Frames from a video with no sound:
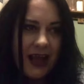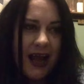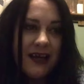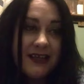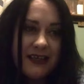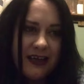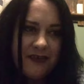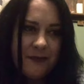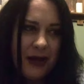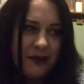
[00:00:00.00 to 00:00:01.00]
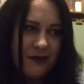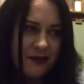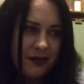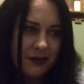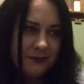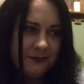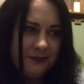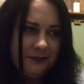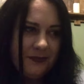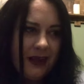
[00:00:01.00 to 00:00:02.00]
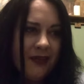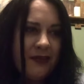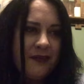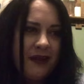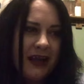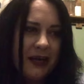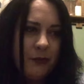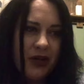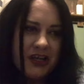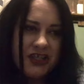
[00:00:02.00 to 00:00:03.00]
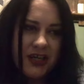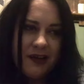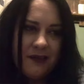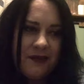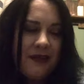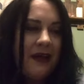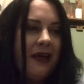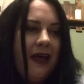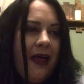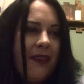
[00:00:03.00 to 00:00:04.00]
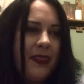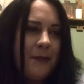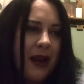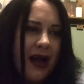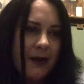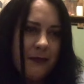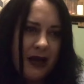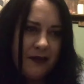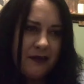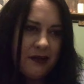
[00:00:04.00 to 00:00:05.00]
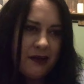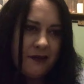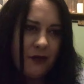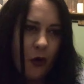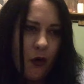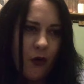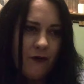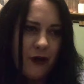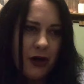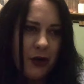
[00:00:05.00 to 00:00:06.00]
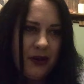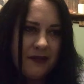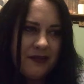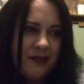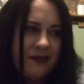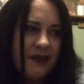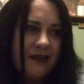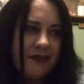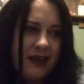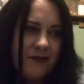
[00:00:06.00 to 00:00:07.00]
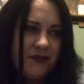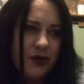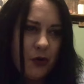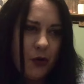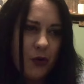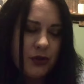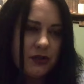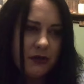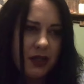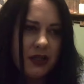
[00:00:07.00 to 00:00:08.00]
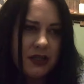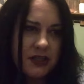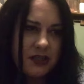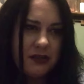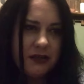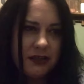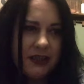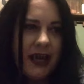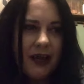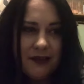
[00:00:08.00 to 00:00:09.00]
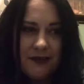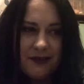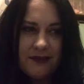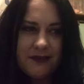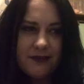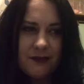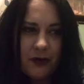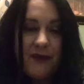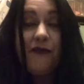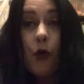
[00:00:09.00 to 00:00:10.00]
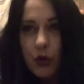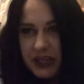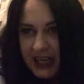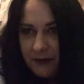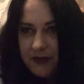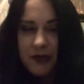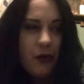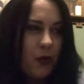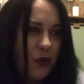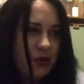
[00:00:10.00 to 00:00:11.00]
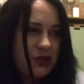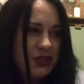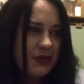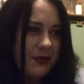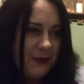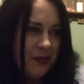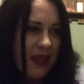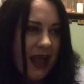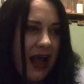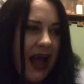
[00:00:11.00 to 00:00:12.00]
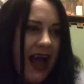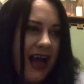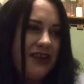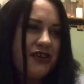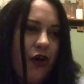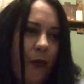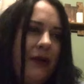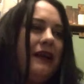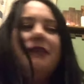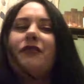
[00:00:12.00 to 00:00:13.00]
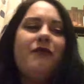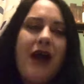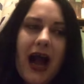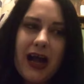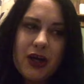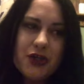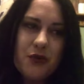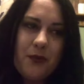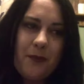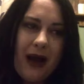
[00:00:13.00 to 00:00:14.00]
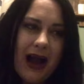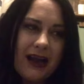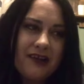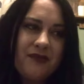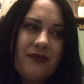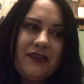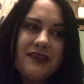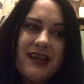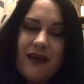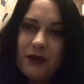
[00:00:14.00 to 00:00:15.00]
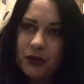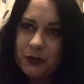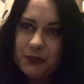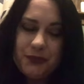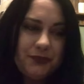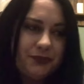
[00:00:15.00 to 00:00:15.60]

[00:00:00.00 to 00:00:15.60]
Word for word: Andy F. Benson, The Salem Witches, The Black Masses of Louis XVI's Court, yes, sorry, 14th Court, and copies of actual pacts with the devil.